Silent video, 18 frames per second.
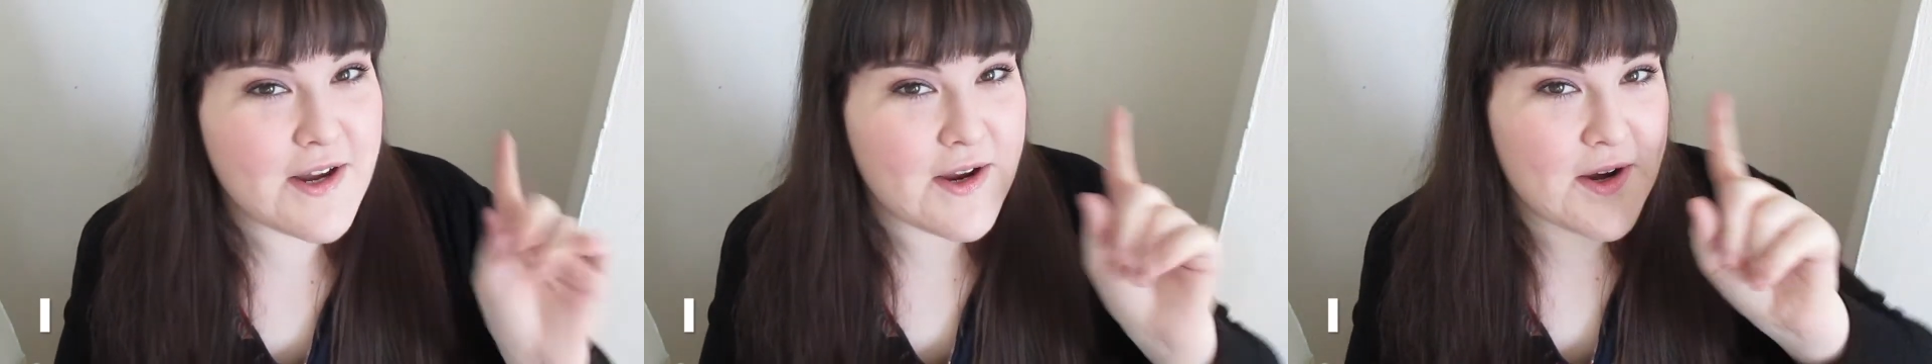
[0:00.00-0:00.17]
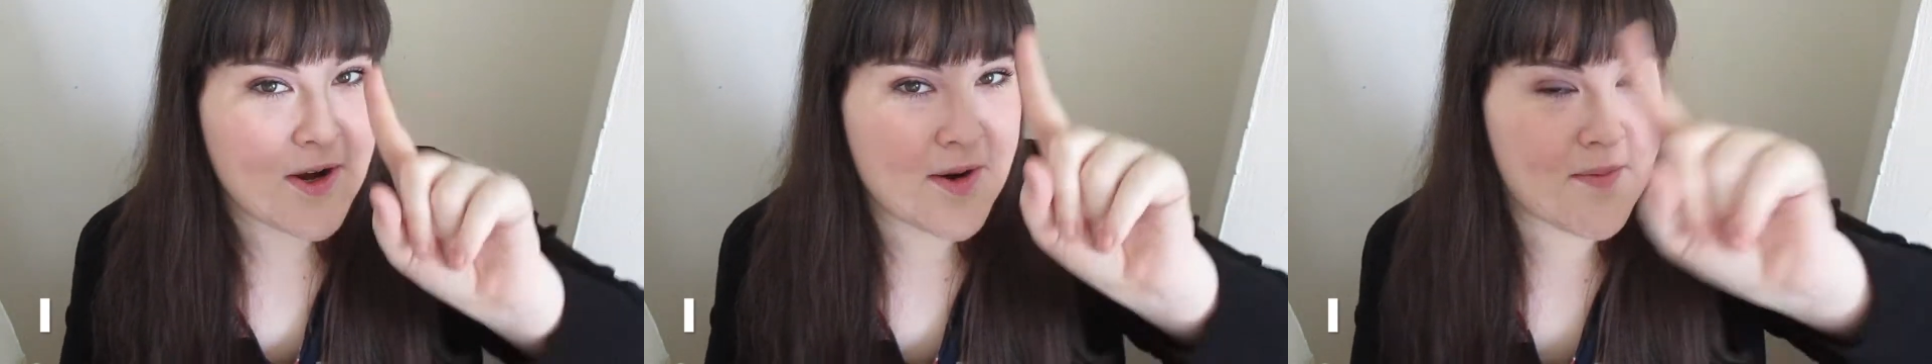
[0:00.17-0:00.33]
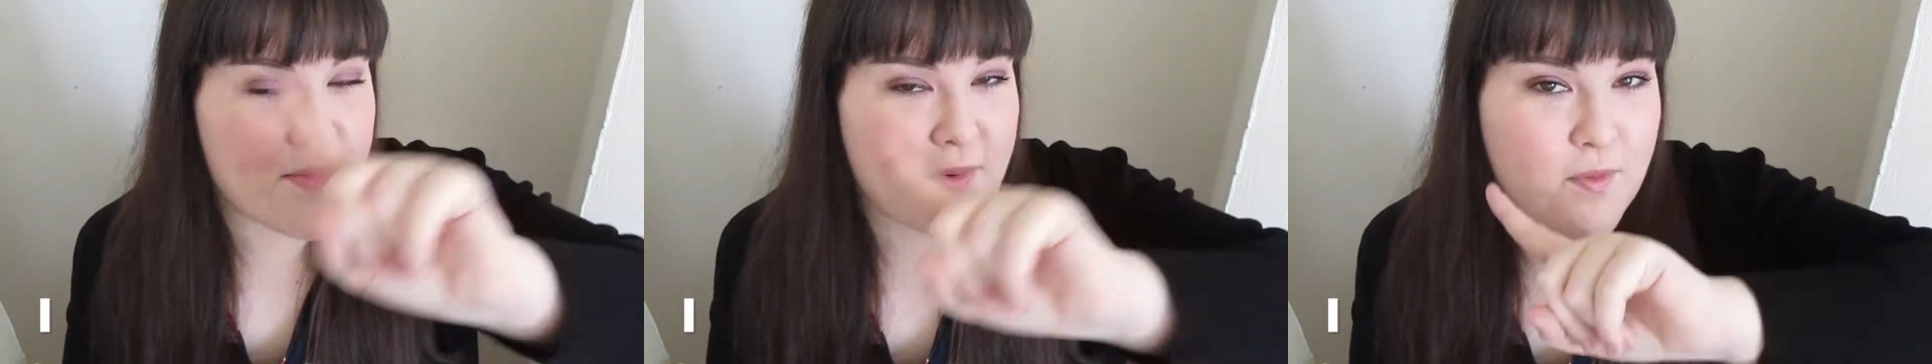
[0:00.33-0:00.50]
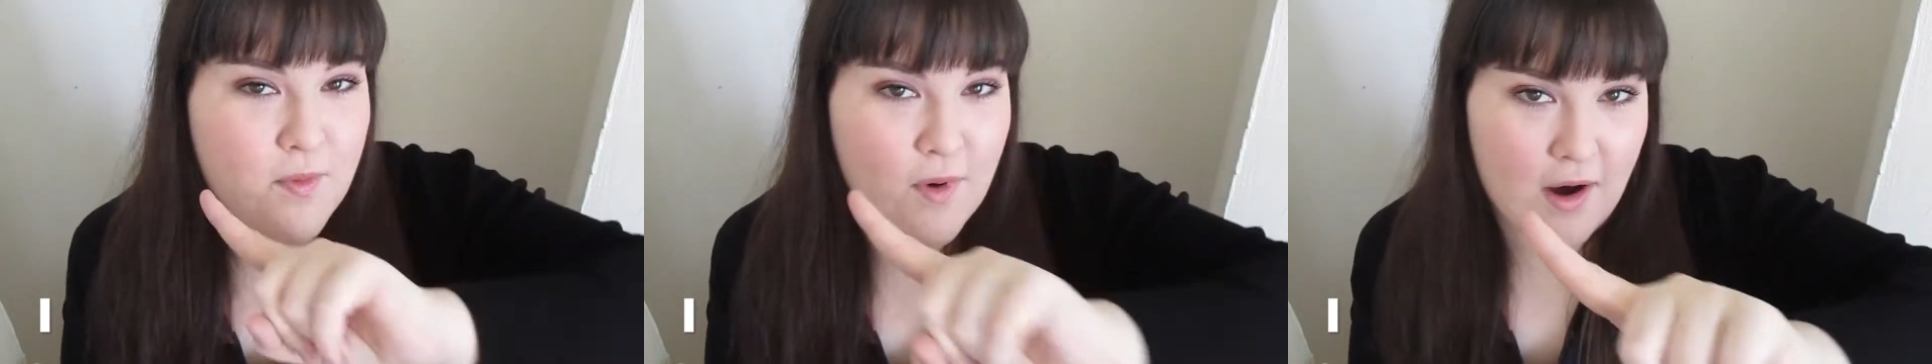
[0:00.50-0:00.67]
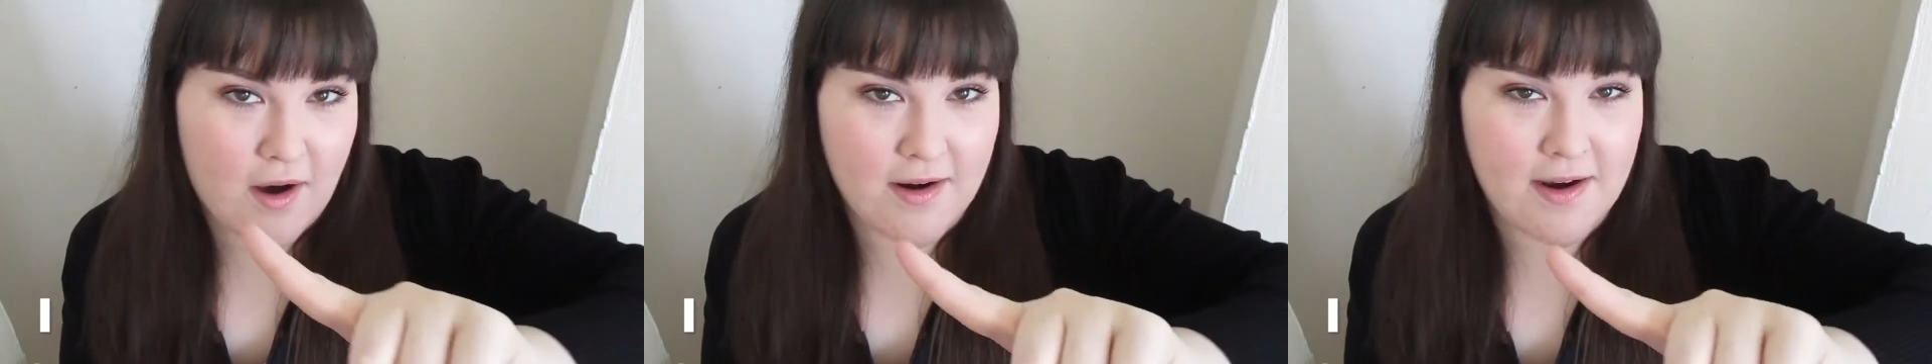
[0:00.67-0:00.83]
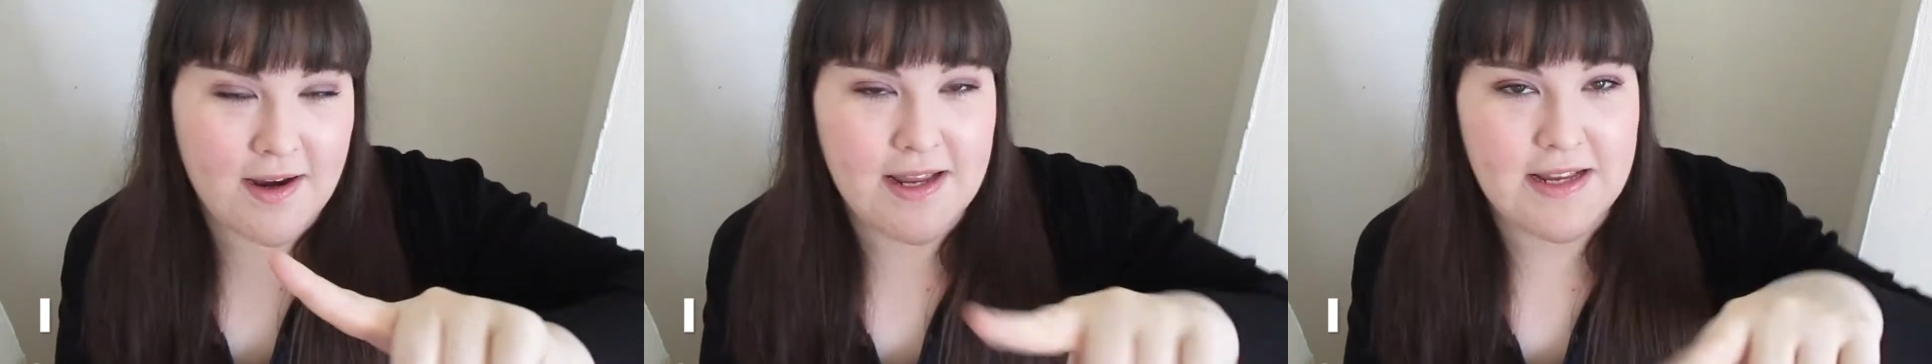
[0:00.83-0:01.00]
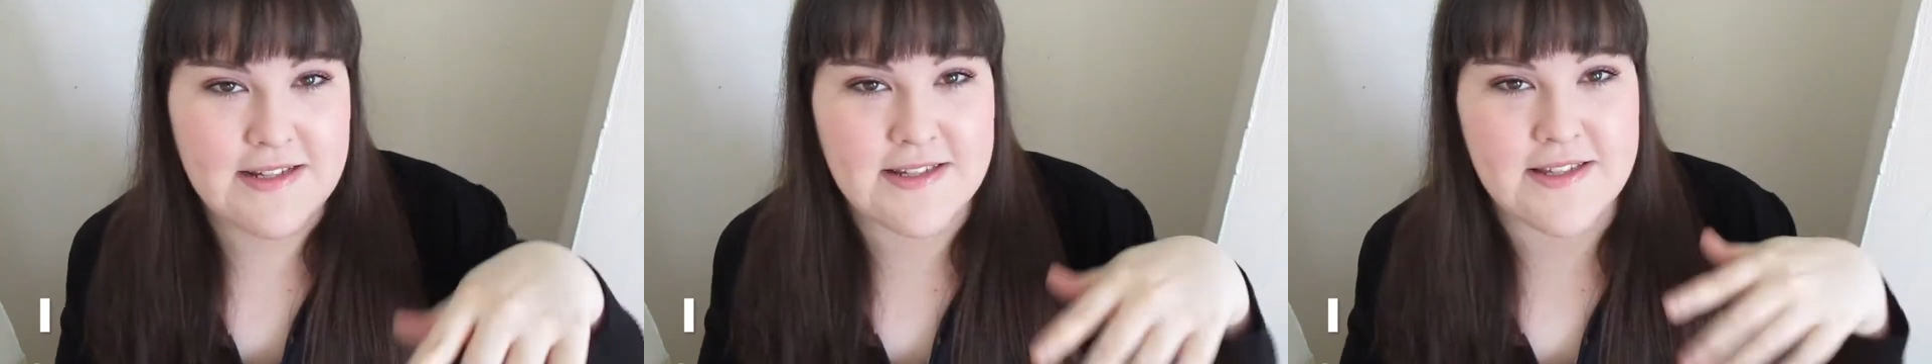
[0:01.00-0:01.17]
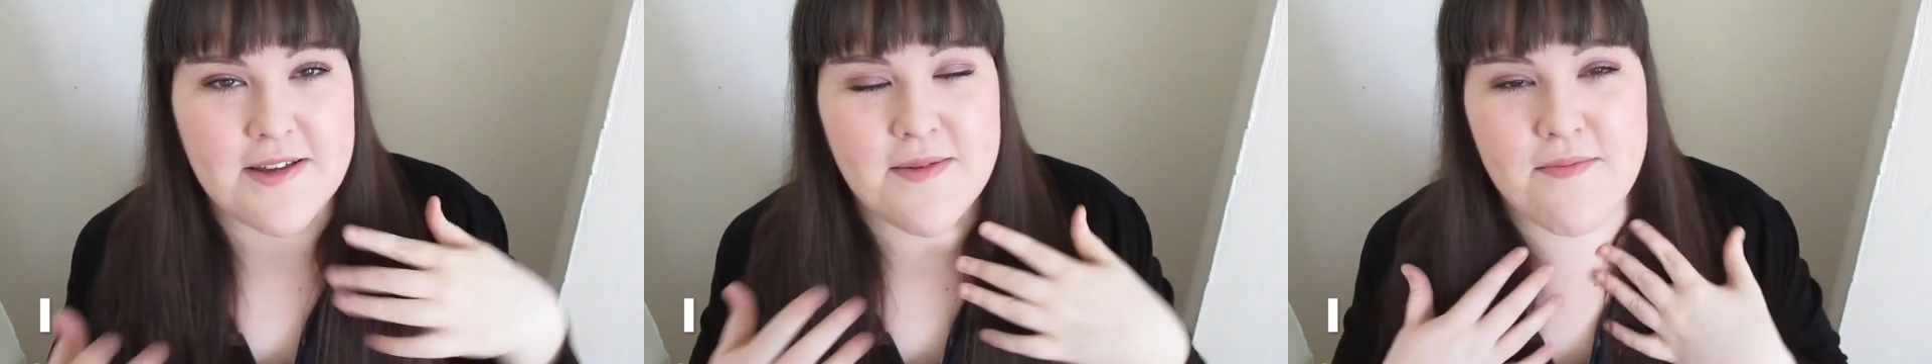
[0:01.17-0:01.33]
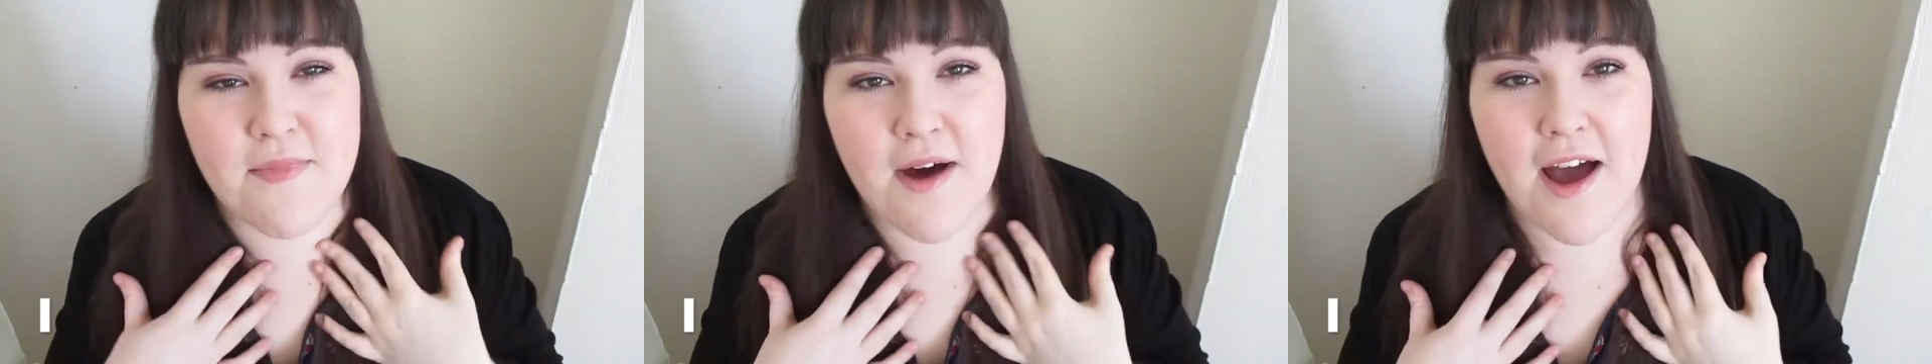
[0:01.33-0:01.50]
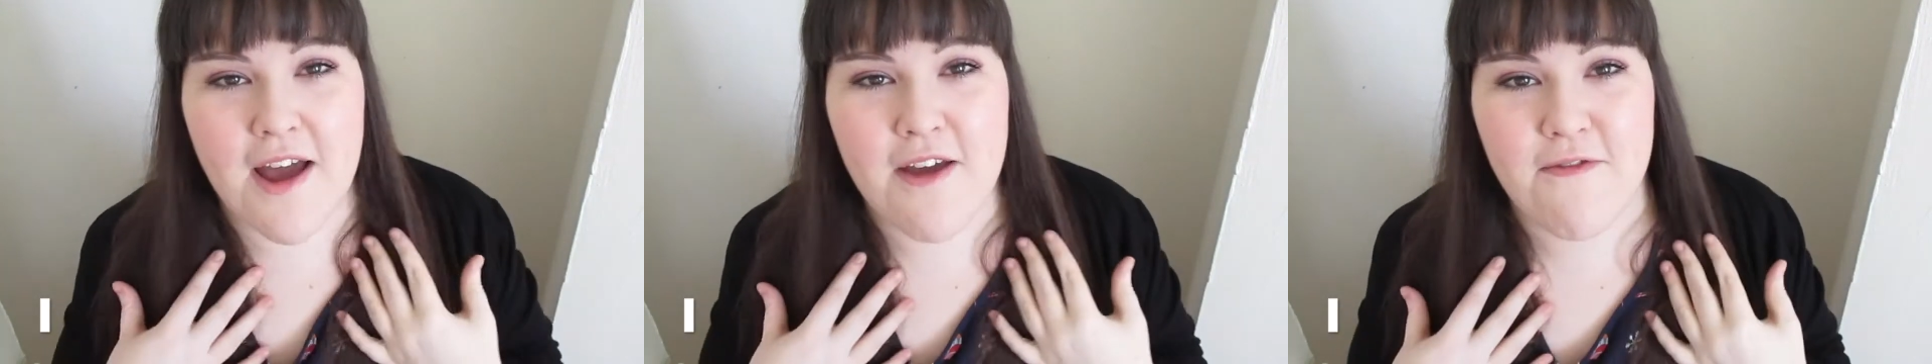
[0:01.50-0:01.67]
number one is that my